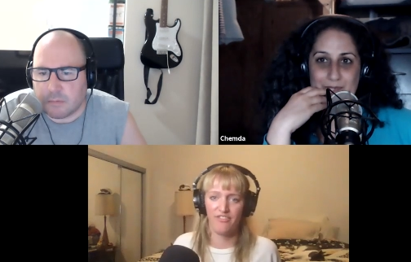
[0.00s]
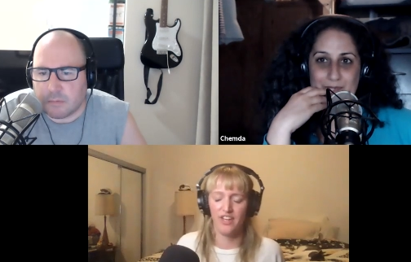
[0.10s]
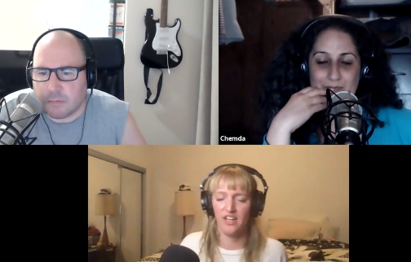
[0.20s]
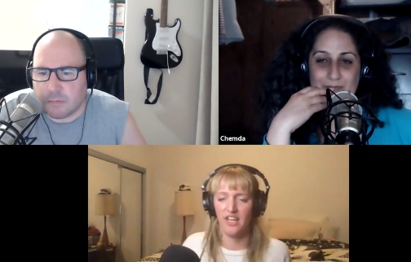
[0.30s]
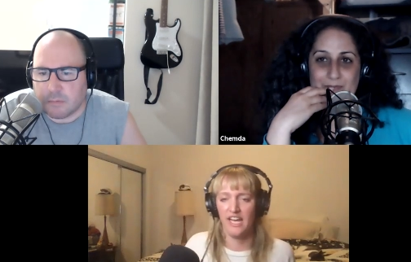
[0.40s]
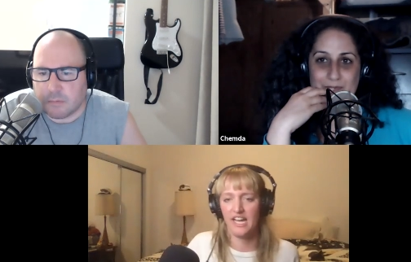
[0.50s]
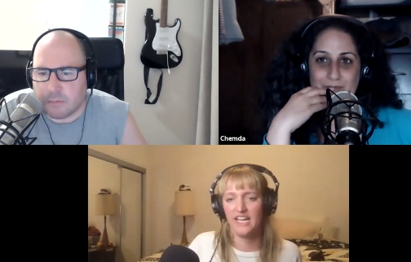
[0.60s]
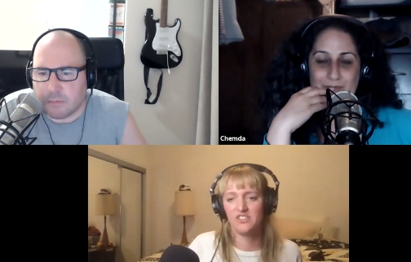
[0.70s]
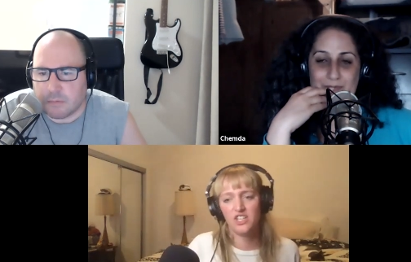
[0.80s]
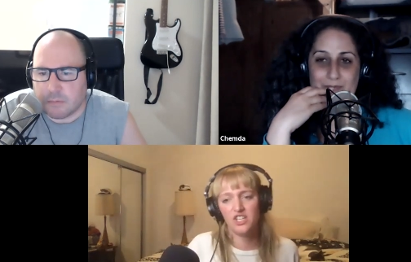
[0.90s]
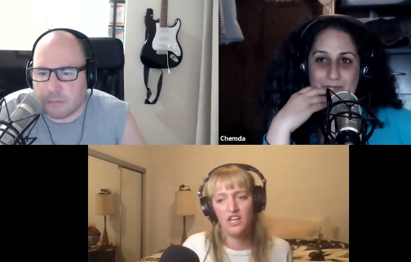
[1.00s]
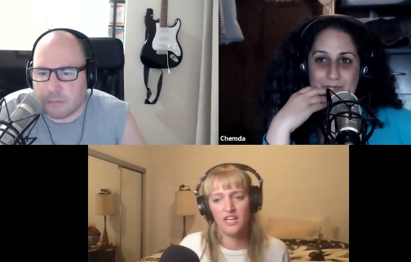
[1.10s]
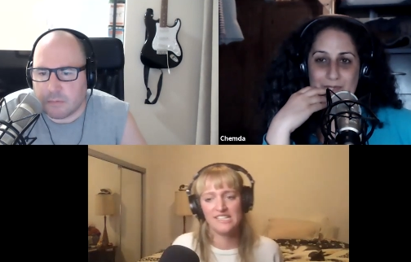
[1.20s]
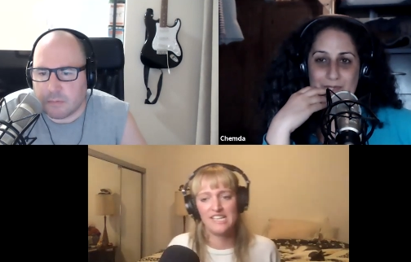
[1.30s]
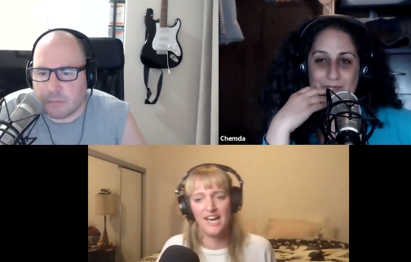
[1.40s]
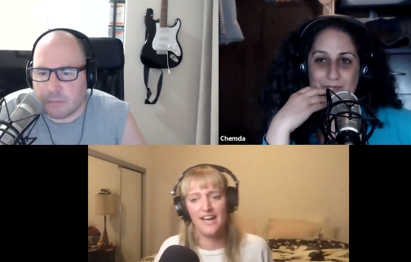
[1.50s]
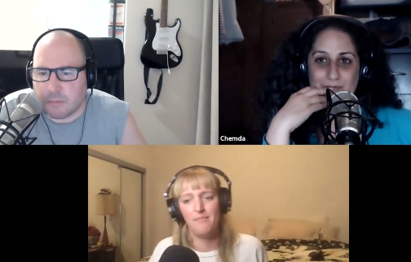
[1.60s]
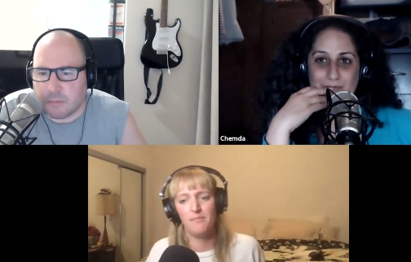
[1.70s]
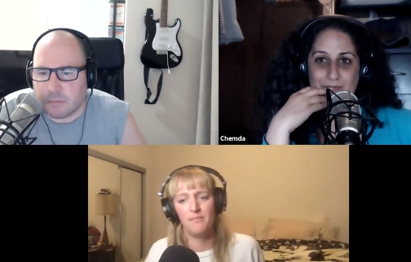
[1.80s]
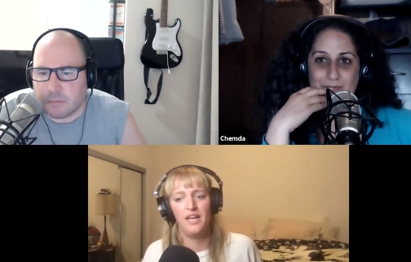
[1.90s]
Speaker 1: feel like it took a long
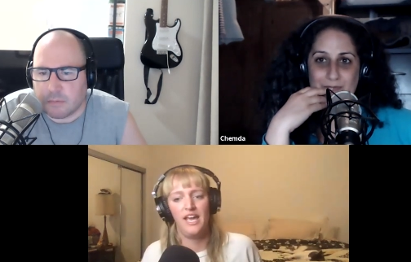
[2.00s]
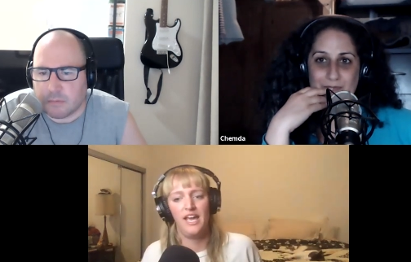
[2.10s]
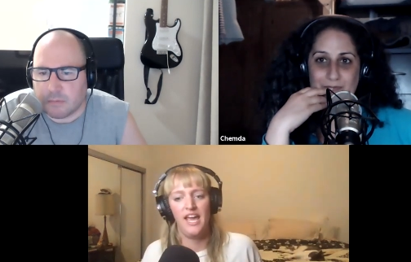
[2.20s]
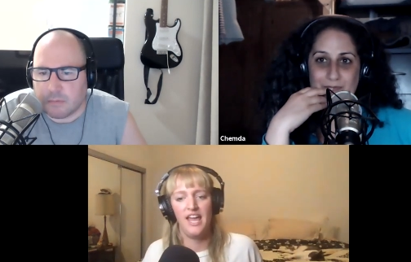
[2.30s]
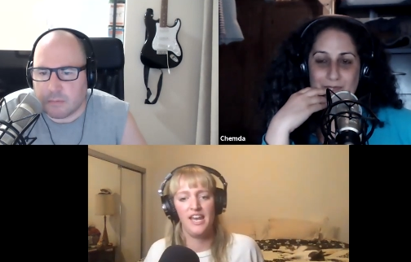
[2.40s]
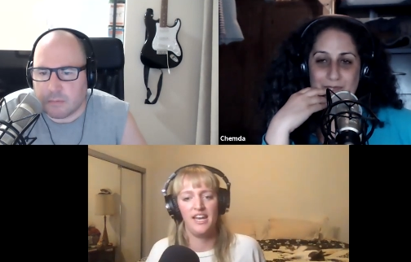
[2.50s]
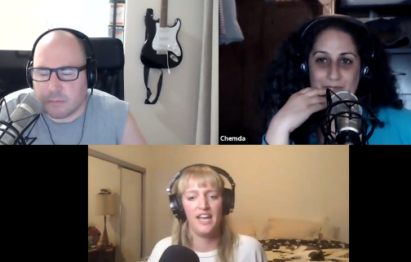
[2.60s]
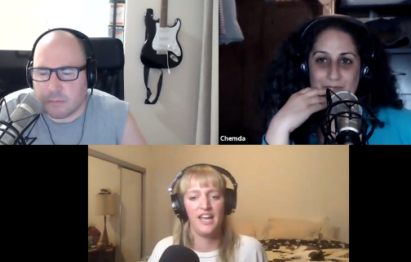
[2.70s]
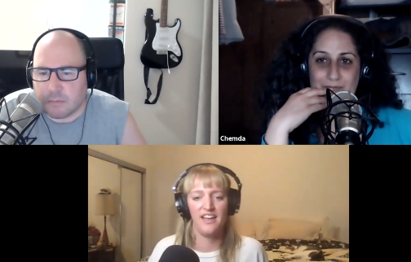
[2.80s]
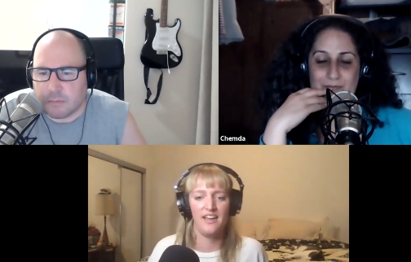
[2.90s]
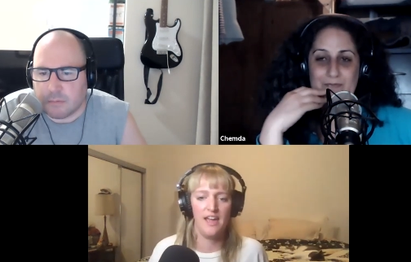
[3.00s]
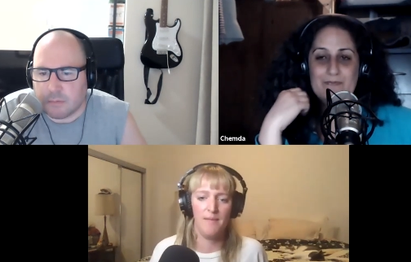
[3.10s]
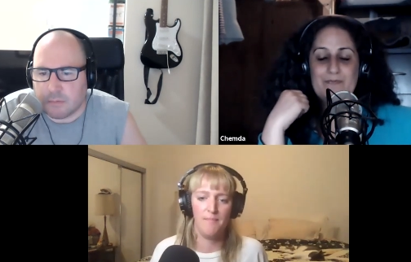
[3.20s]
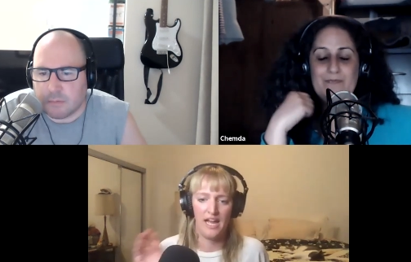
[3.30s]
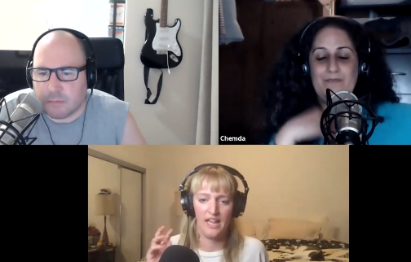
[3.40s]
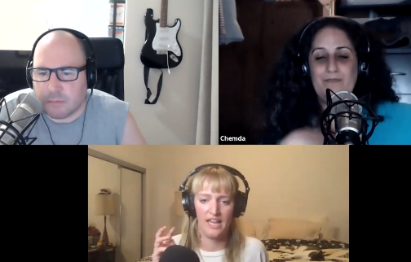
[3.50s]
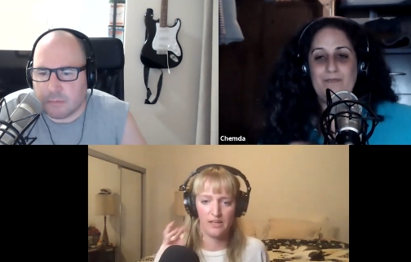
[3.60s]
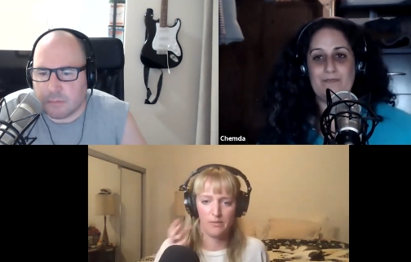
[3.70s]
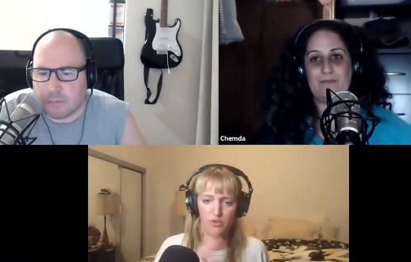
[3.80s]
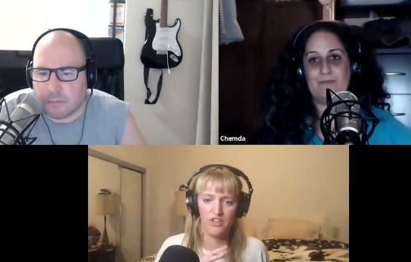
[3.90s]
time and in my
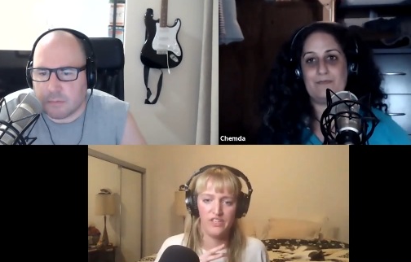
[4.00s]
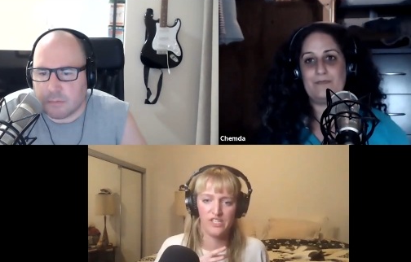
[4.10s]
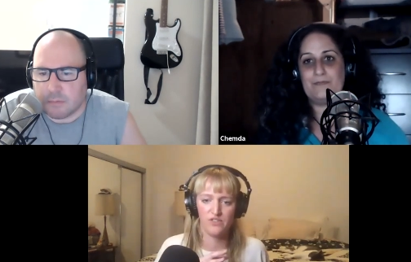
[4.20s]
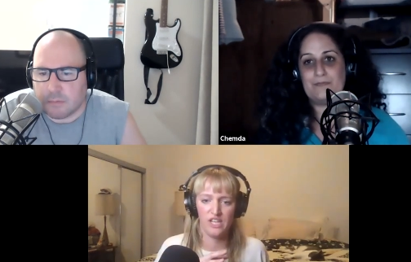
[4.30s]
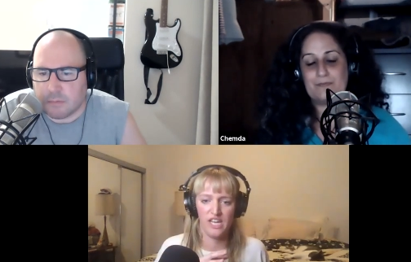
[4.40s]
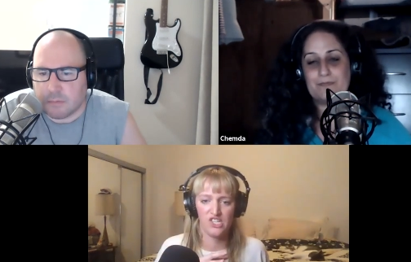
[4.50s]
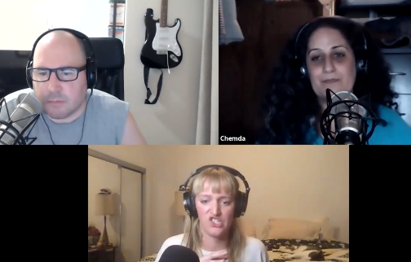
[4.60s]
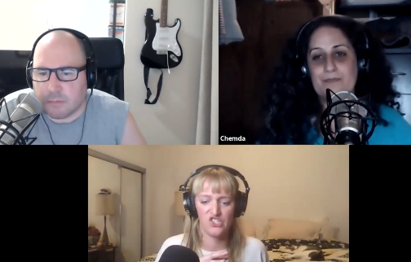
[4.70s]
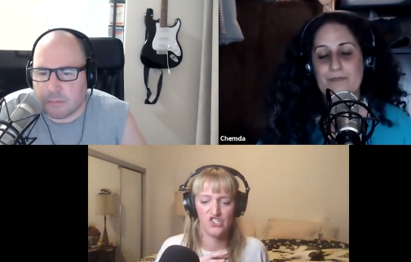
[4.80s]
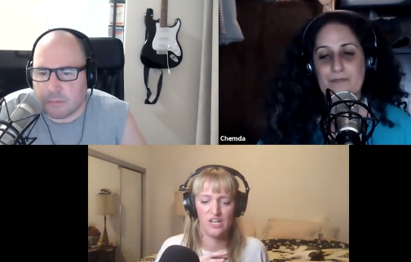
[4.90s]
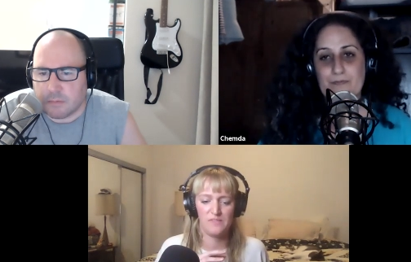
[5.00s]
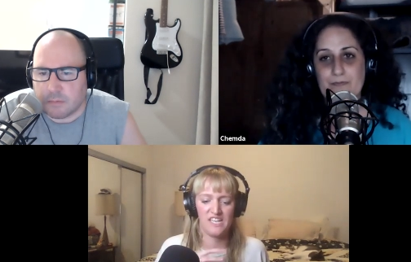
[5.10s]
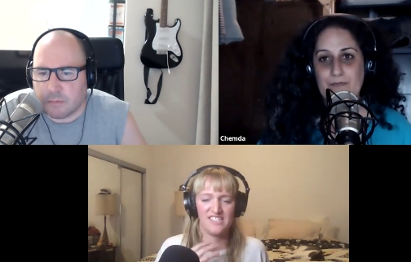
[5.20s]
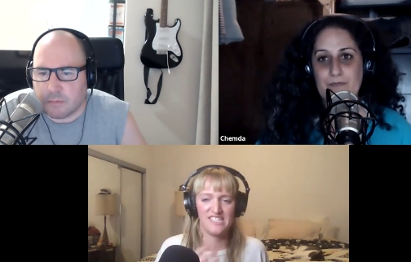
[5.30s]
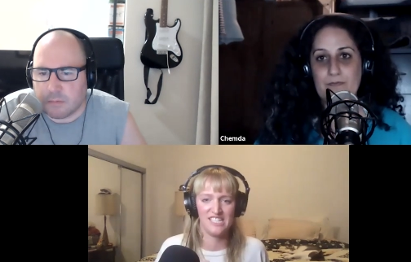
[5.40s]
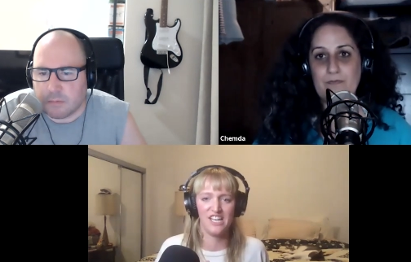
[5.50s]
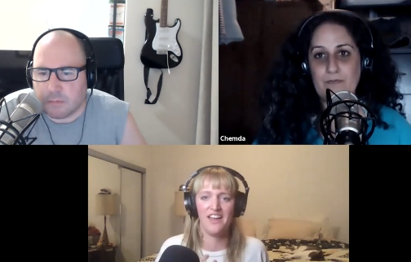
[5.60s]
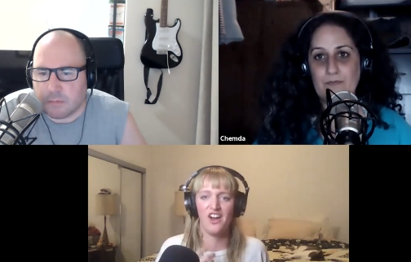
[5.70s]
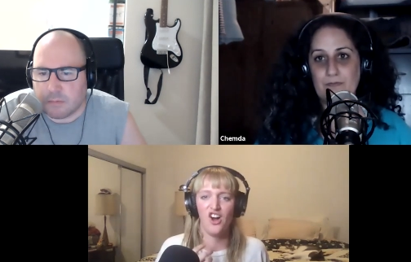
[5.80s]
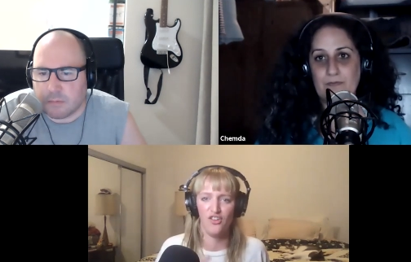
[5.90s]
like previous relationships i still
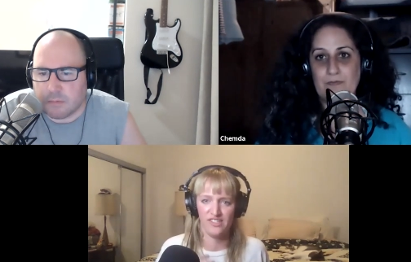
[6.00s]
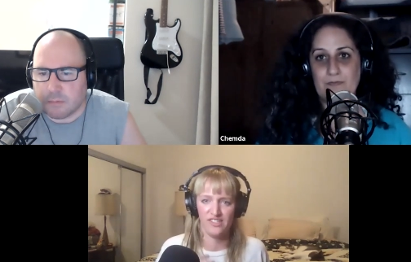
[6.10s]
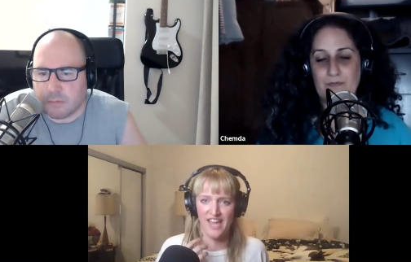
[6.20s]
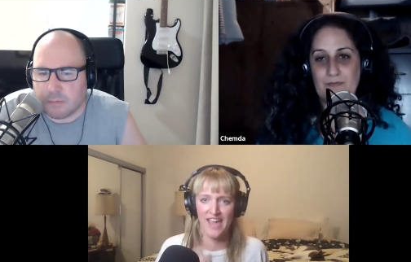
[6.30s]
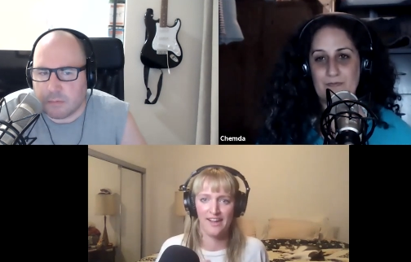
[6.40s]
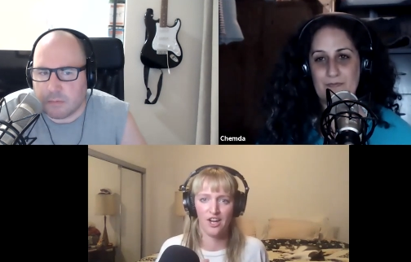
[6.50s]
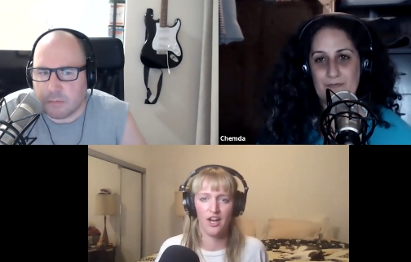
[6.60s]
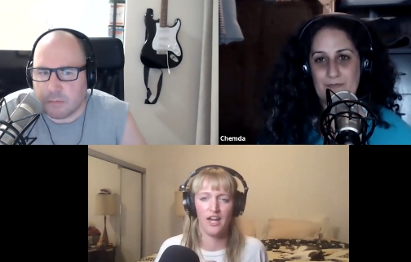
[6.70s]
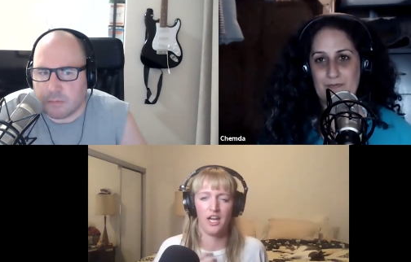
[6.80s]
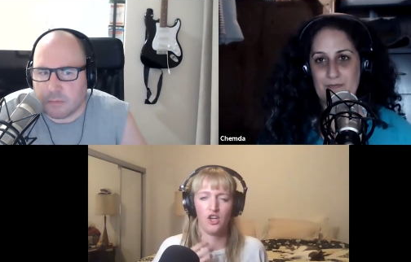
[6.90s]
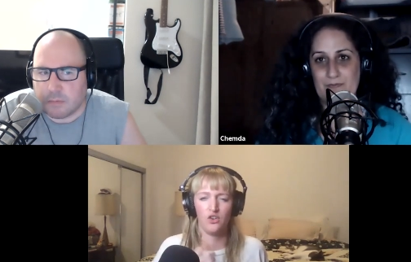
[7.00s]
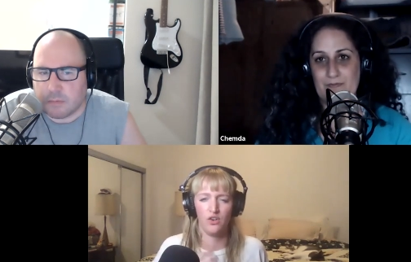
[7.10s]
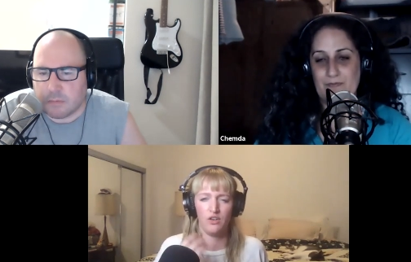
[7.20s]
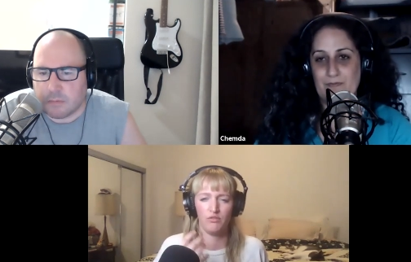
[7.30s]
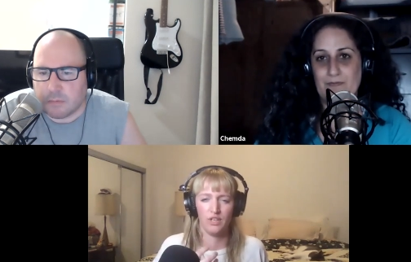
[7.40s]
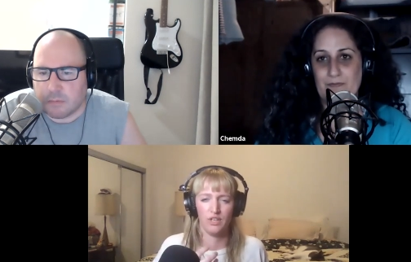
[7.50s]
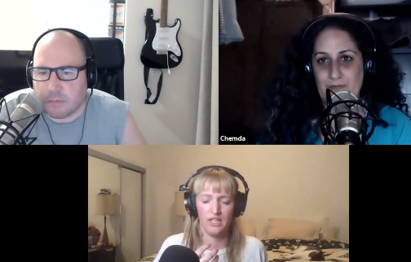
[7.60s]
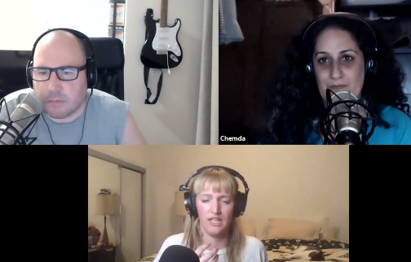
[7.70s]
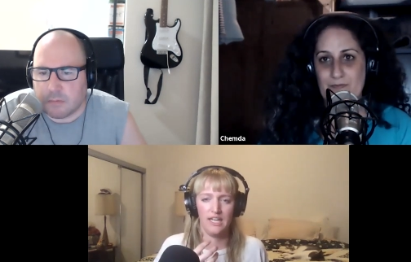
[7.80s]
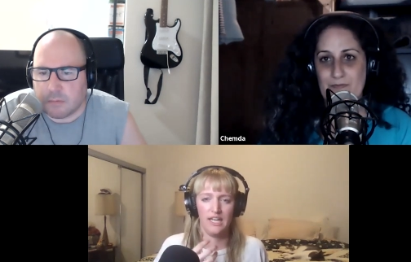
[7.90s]
had all this anger and i couldn't
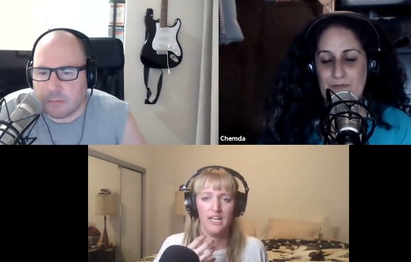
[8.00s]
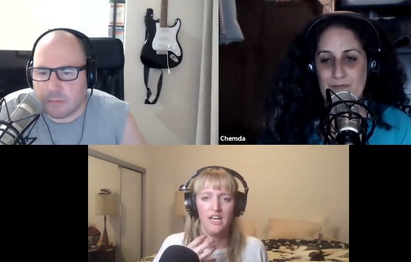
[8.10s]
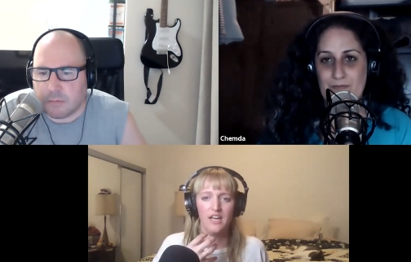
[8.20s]
really